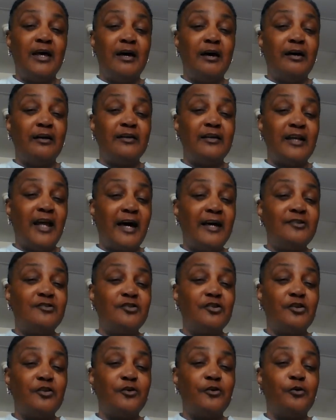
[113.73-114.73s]
A
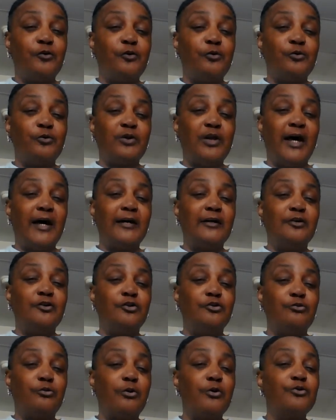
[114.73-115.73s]
nice little like
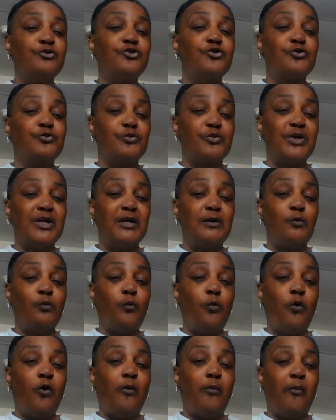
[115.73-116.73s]
grocery
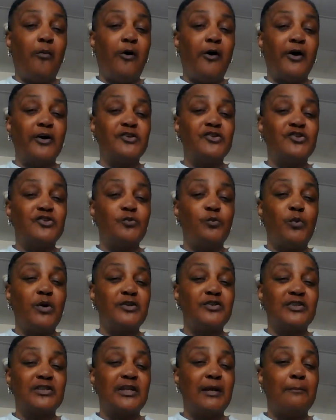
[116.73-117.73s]
Walmart's. It
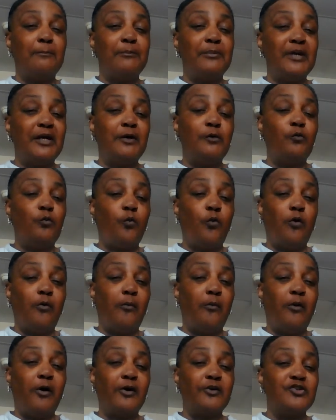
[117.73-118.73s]
wasn't a big
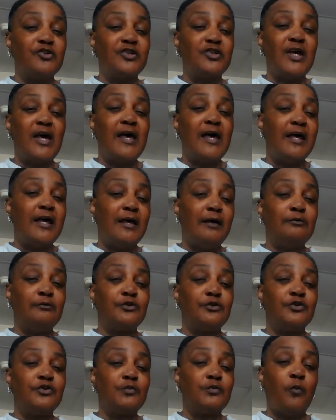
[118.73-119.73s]
Walmart's. It was
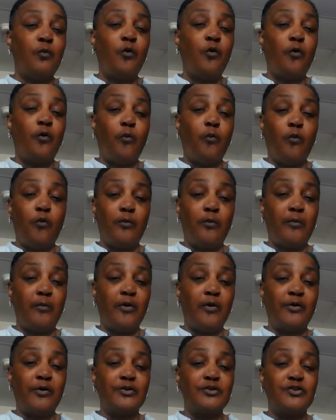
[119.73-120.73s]
a small
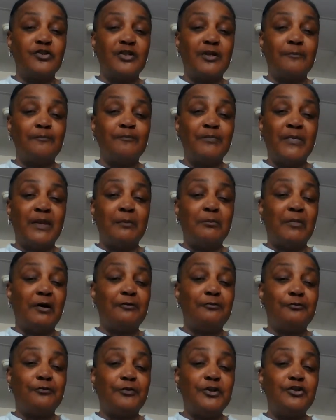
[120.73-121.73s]
Walmart's. My
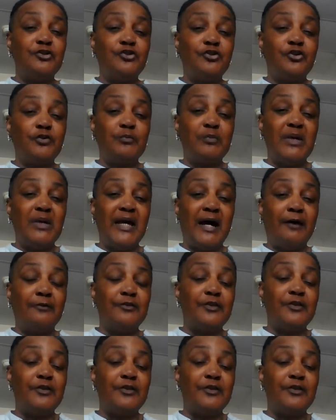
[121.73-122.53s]
friend took me out